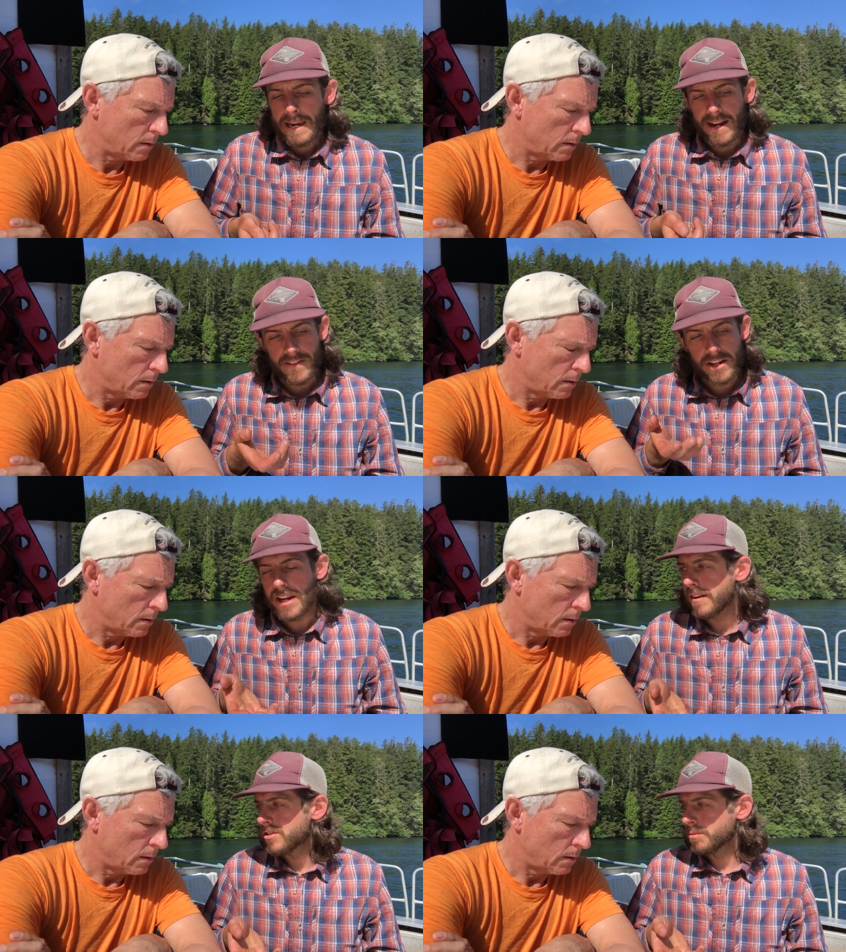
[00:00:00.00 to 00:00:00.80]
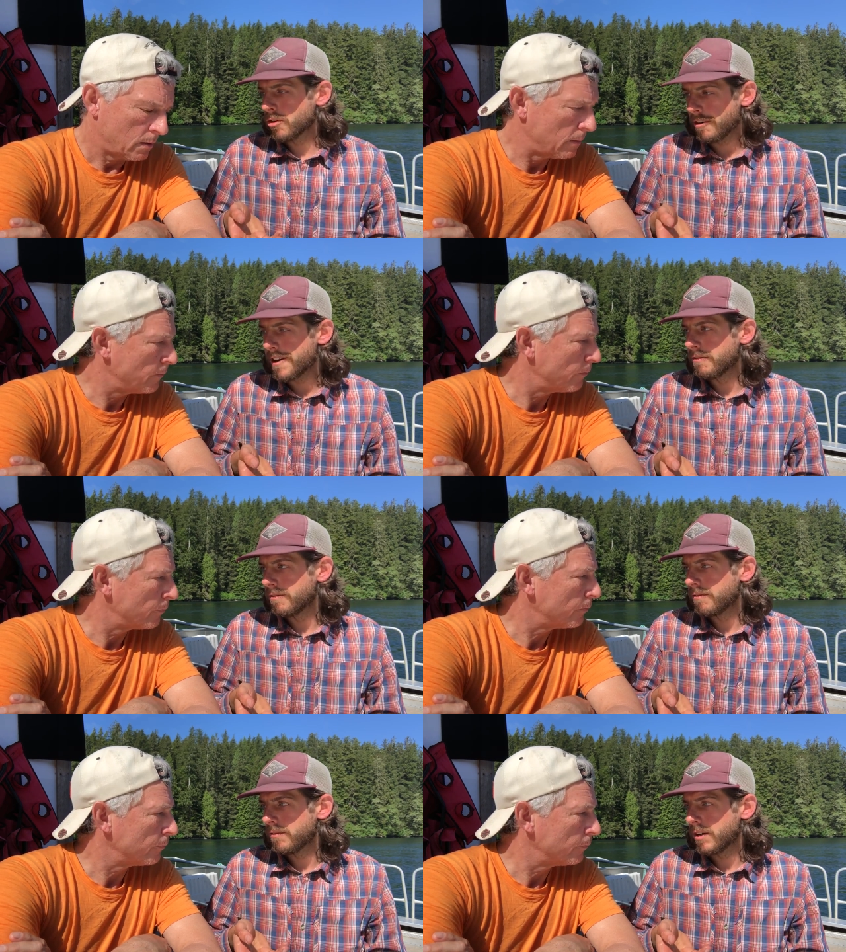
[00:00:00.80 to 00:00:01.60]
Speaker 1: And then you have some creative
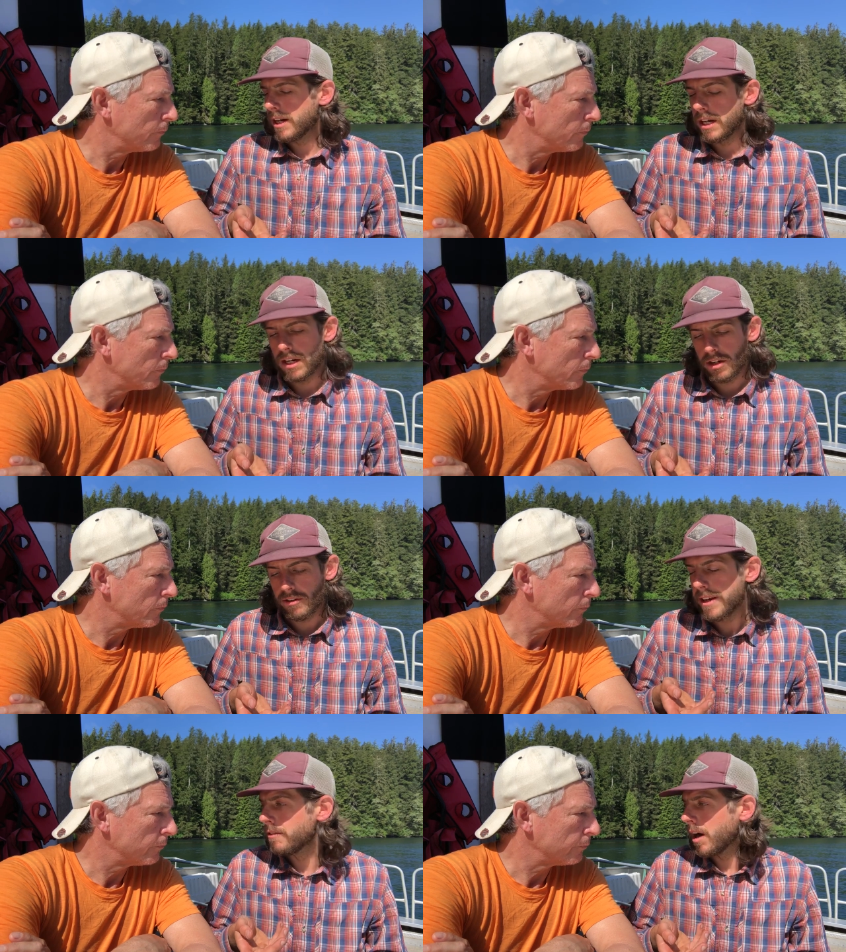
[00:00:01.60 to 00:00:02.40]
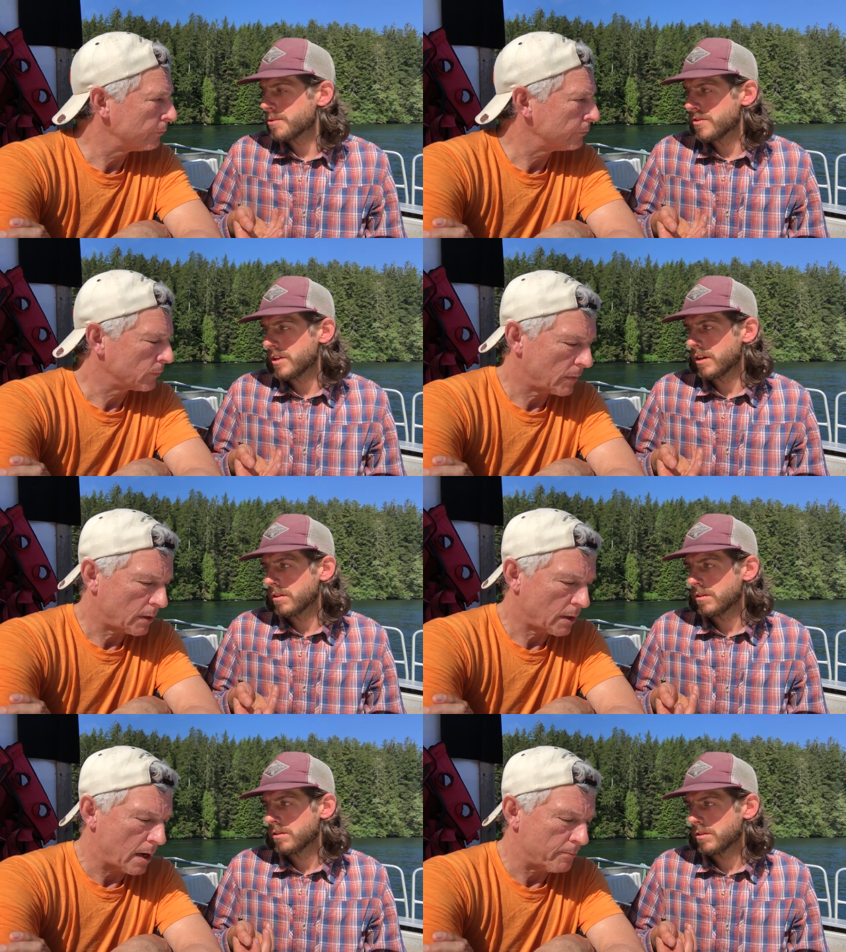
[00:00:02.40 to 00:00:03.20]
uh, creative options here.
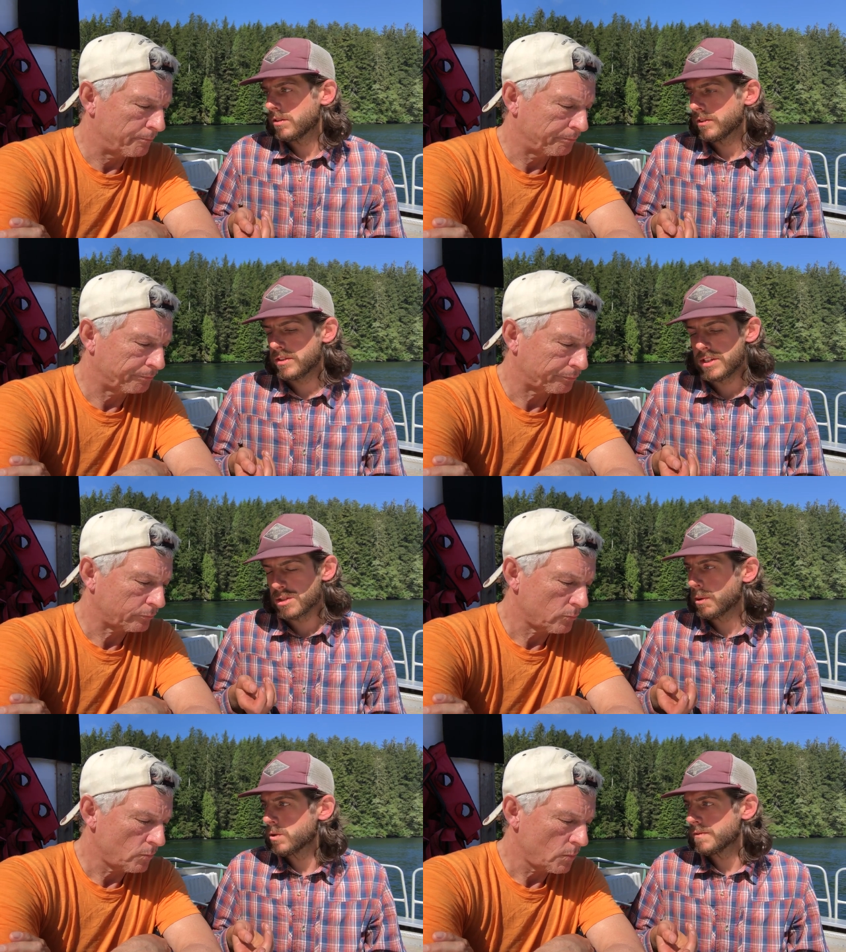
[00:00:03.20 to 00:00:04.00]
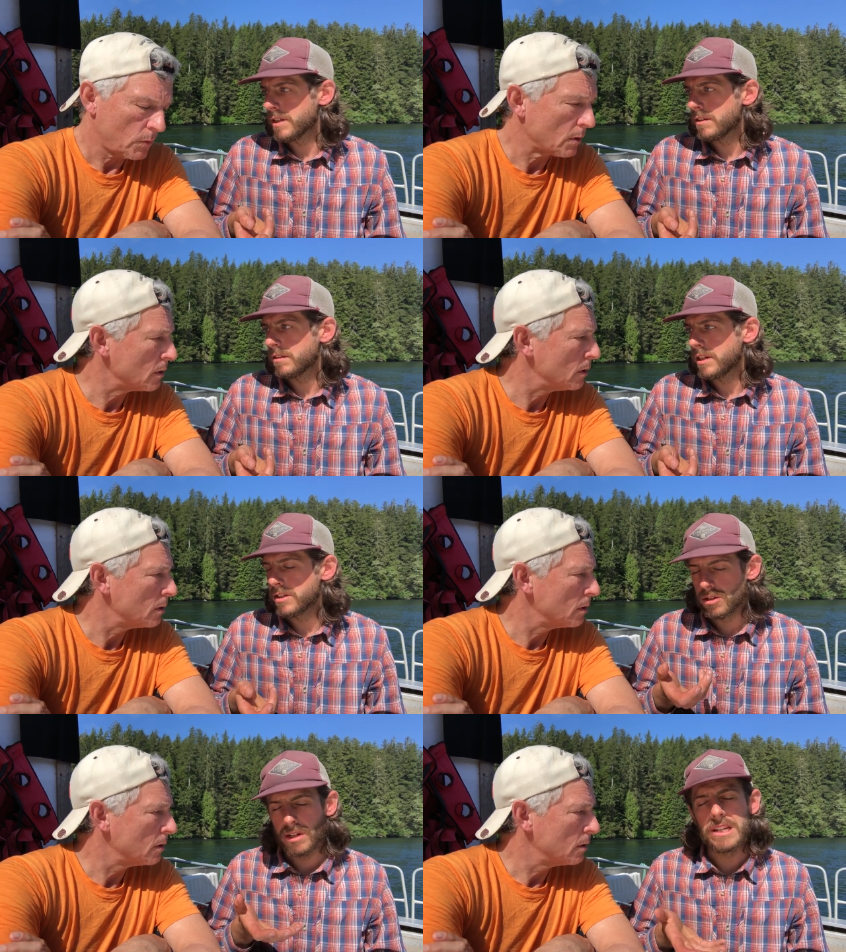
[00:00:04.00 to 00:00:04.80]
Okay. To dispose of it
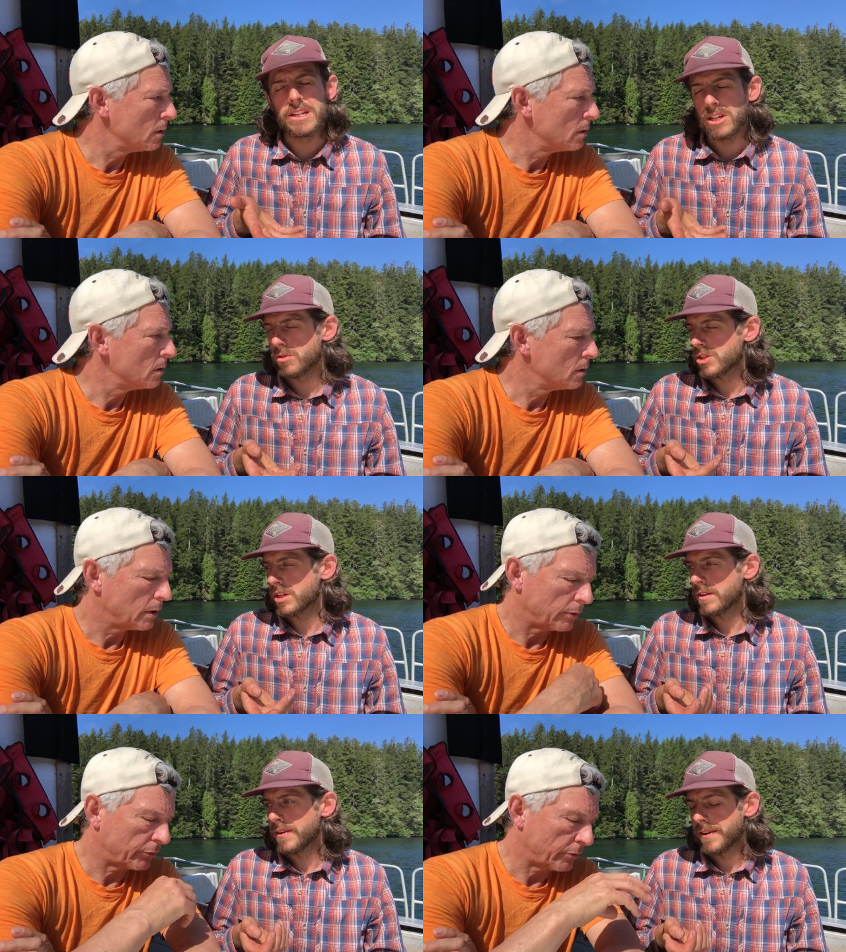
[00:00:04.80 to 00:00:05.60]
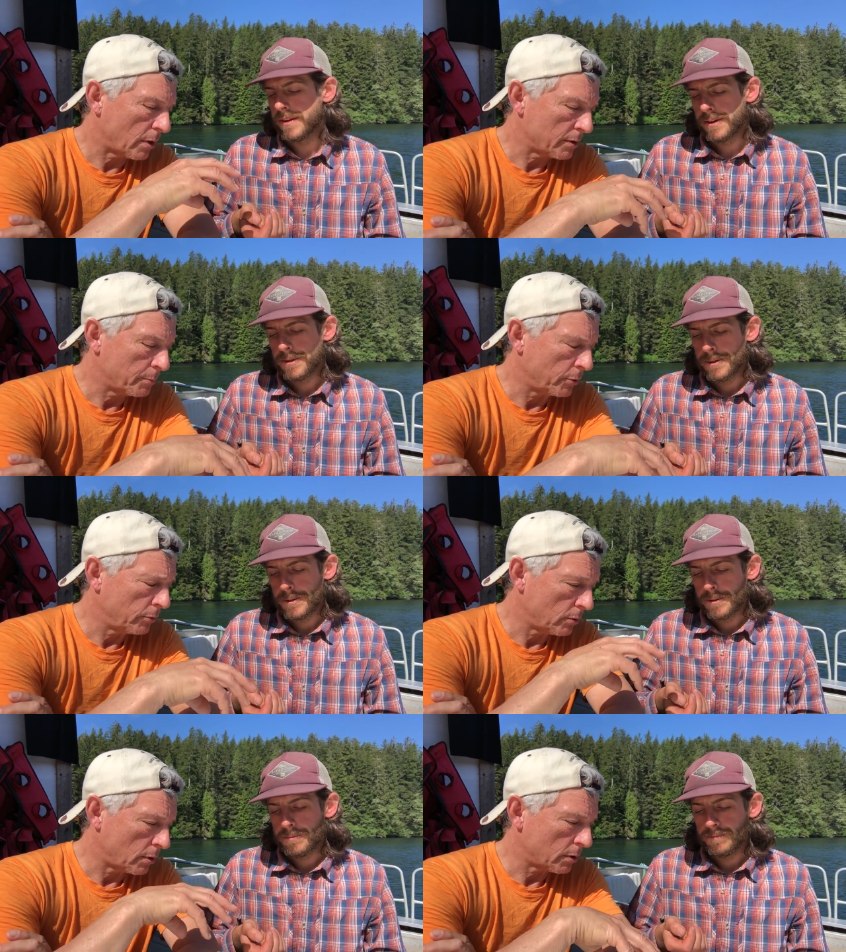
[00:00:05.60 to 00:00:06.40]
into the into the ocean. It's on the
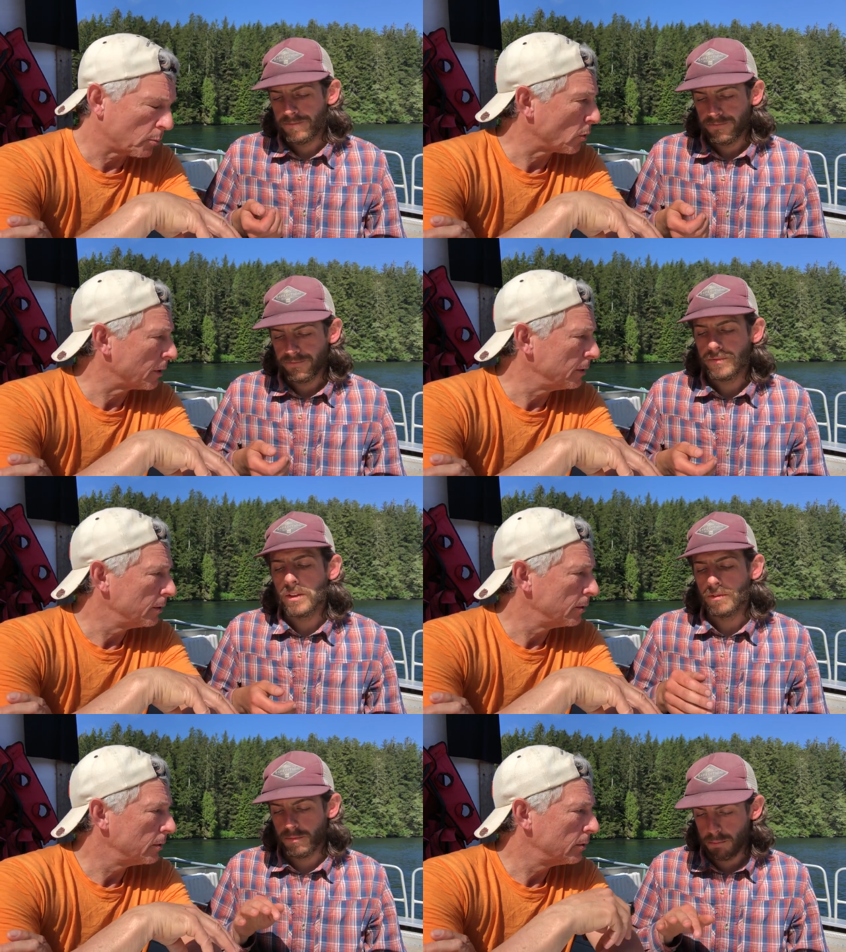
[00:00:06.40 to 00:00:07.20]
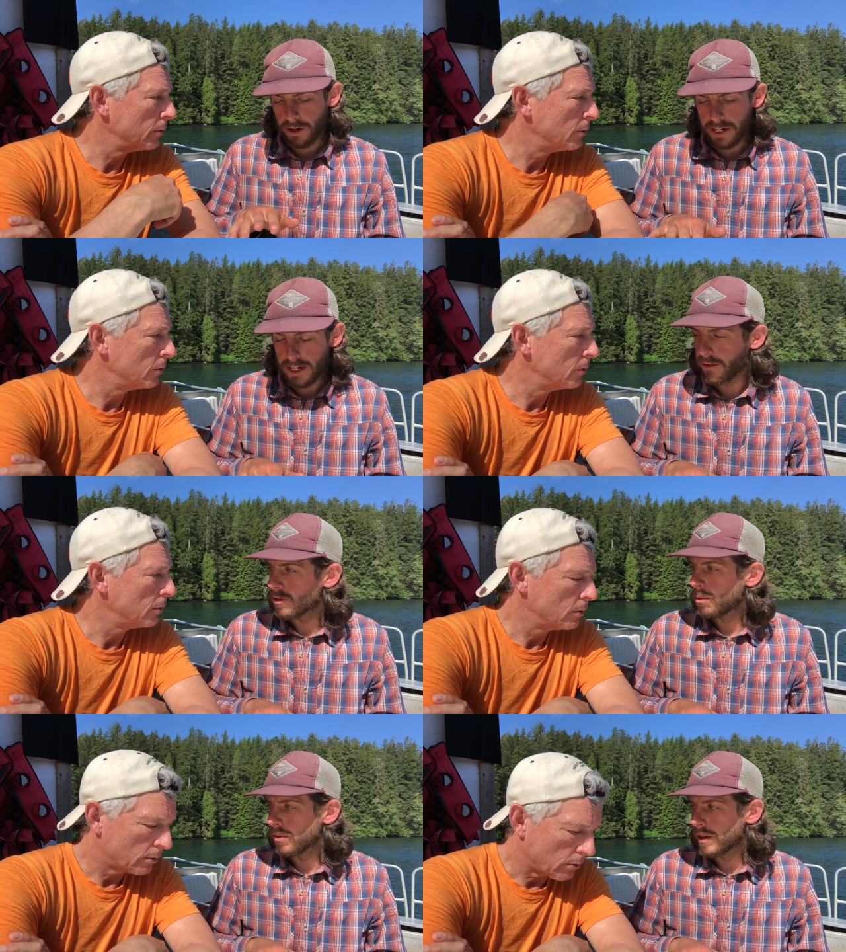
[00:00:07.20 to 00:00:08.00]
poo on the board, burning down,
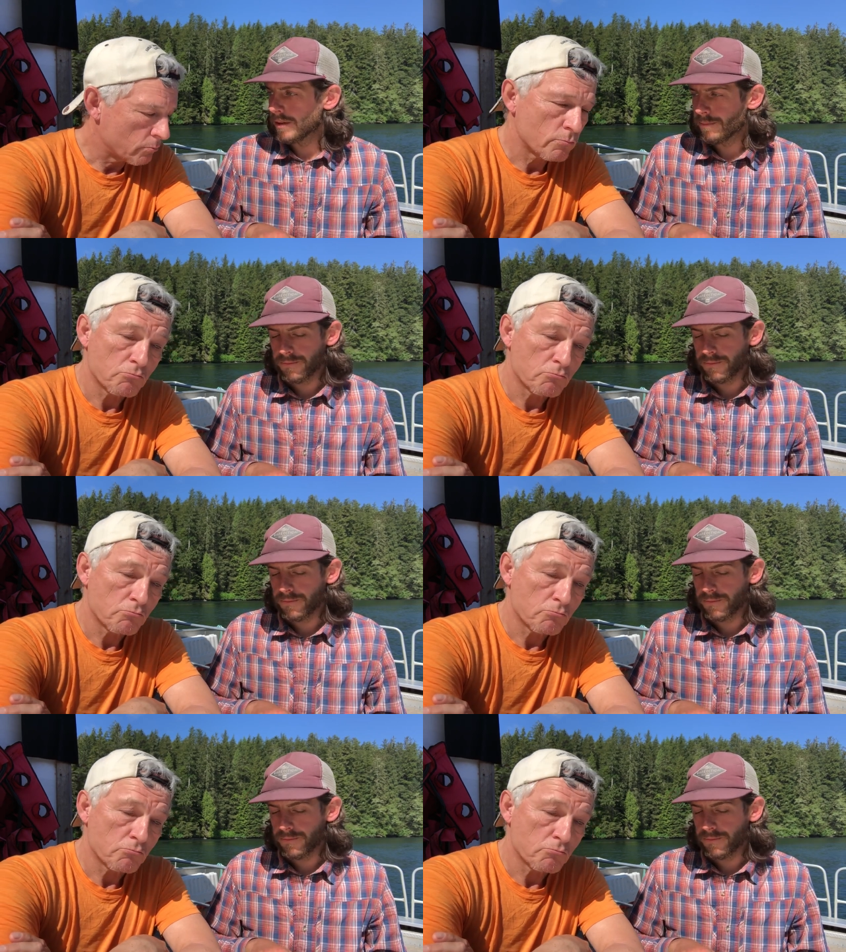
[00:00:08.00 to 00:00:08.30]
smoldering.